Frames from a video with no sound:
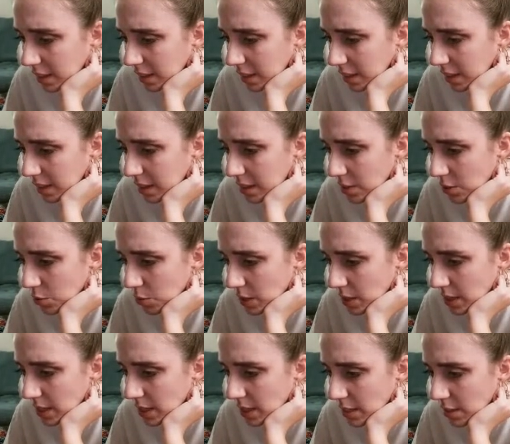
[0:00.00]
It is what
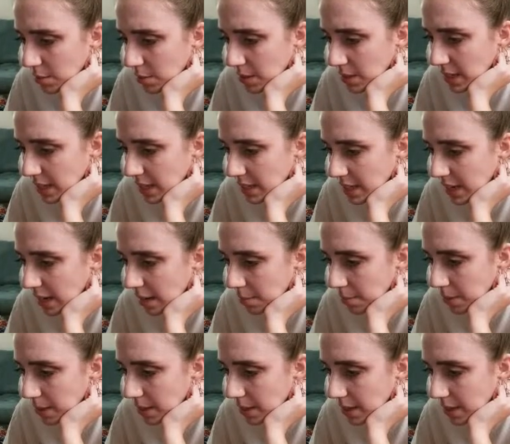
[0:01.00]
it is. Mistakes
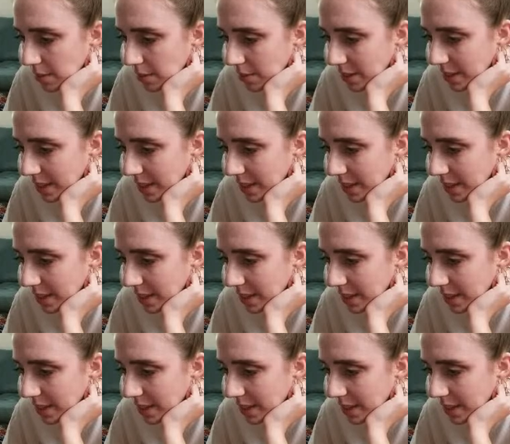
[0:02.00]
happen.